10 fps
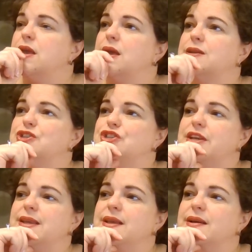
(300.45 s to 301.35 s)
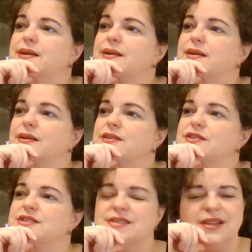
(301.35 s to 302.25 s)
and she
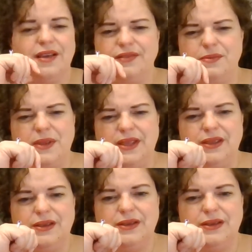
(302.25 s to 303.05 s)
she just loved me.